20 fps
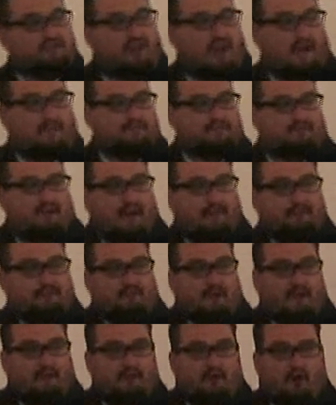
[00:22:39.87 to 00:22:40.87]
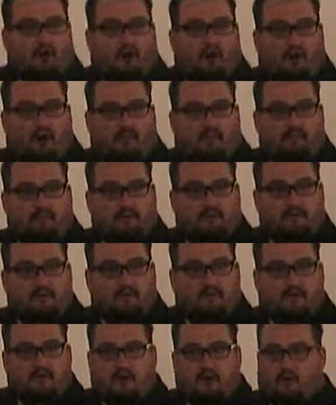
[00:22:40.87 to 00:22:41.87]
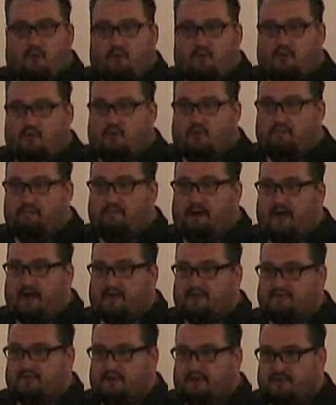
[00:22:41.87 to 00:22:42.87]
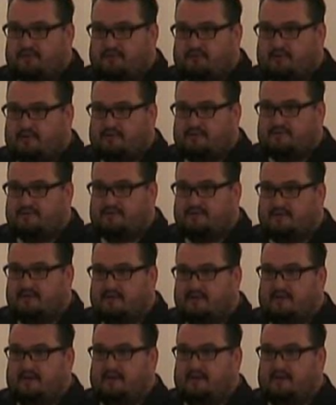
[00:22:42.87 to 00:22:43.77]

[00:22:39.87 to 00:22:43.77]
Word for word: straps wrapped around their arm with a little box on the wrist.